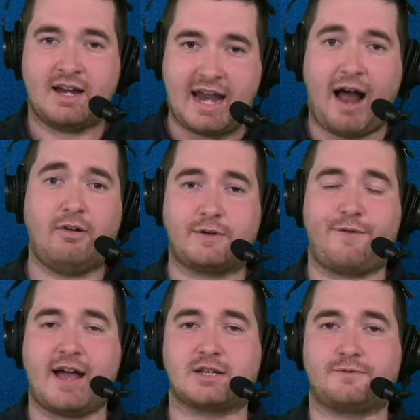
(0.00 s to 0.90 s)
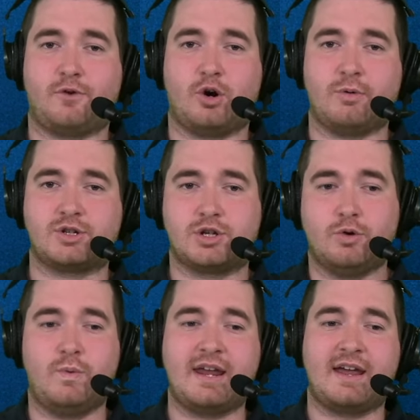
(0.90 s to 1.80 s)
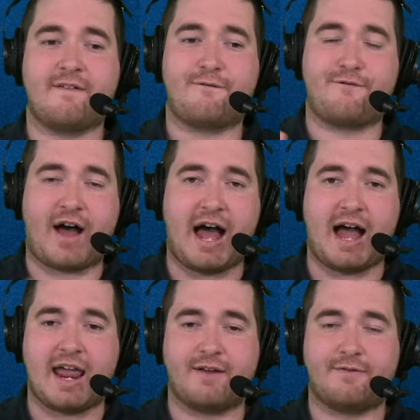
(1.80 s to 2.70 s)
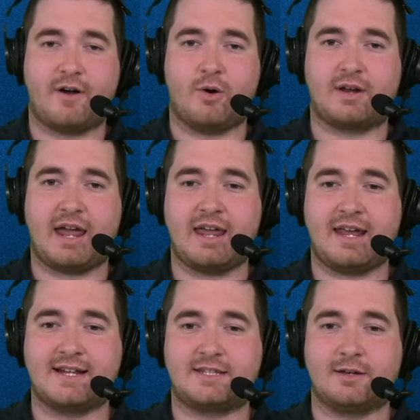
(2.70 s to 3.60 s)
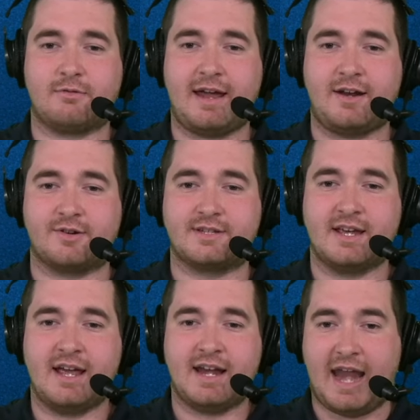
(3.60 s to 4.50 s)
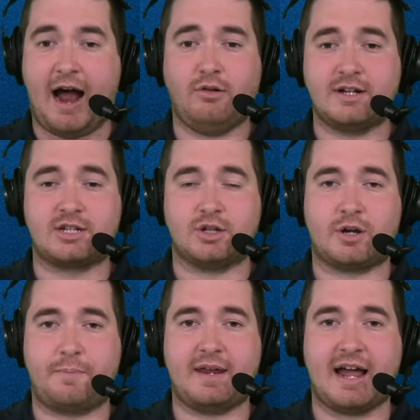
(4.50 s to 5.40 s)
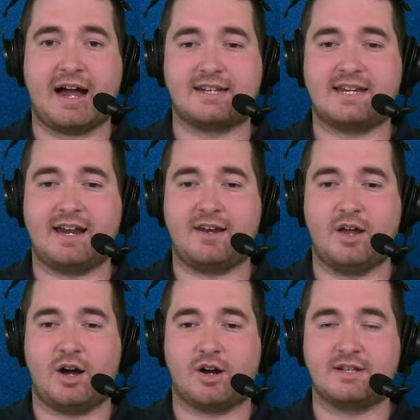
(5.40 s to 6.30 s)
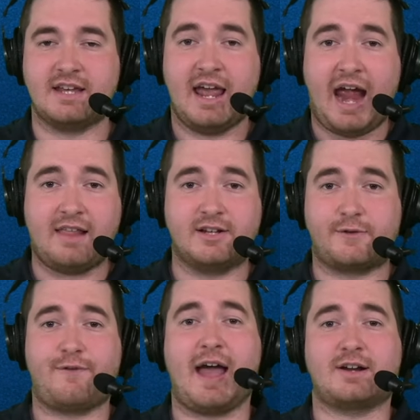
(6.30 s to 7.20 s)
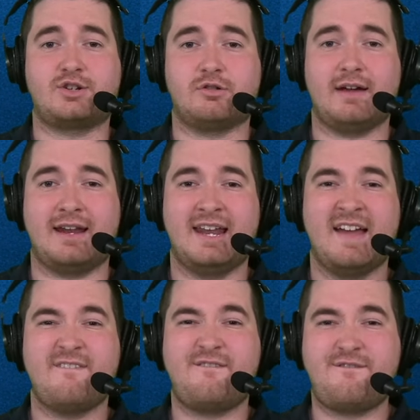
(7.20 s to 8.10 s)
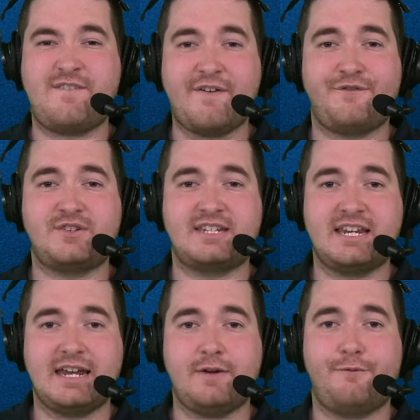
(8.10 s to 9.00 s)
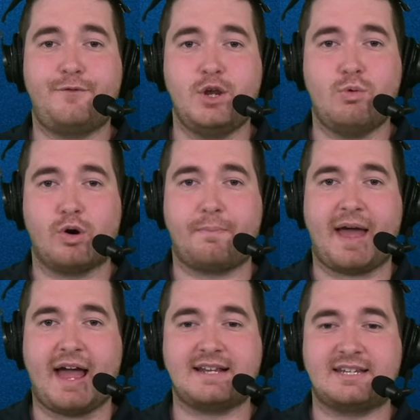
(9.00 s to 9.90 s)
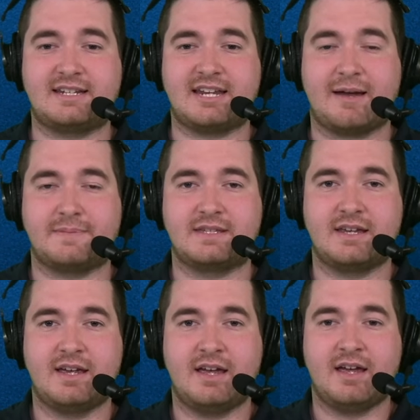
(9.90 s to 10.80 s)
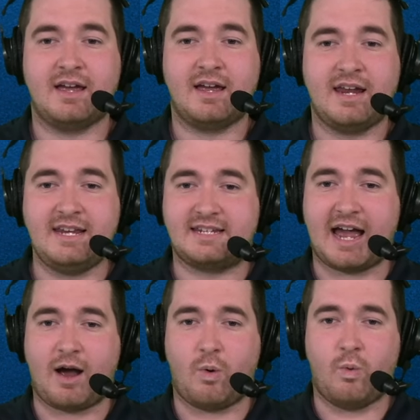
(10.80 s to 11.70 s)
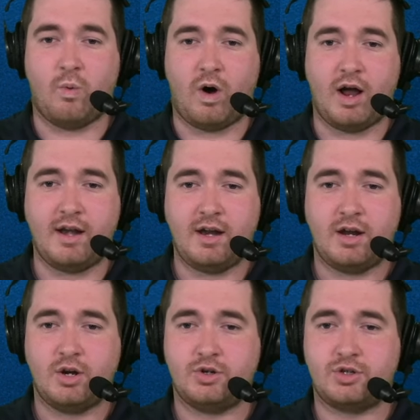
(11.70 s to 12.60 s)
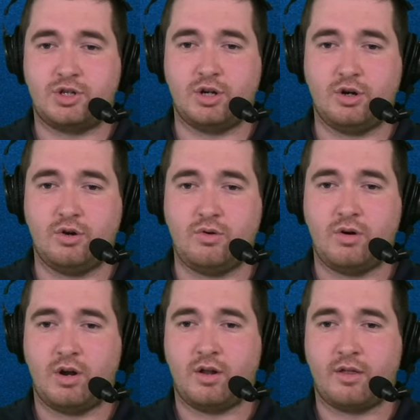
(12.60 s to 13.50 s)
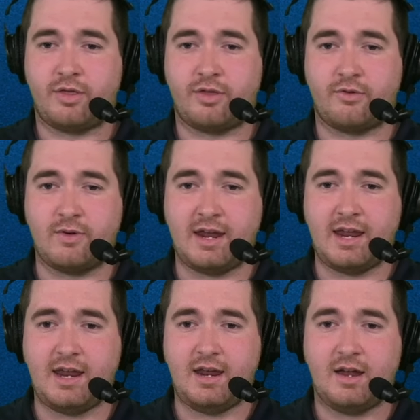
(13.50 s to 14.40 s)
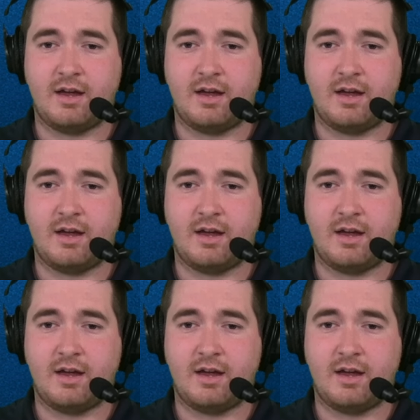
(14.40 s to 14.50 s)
Now let's fast forward to week five, okay, against the Raiders. Now let's look beyond 10 yards and let's factor in 15 fewer pass attempts. He's got 1, 2, 3,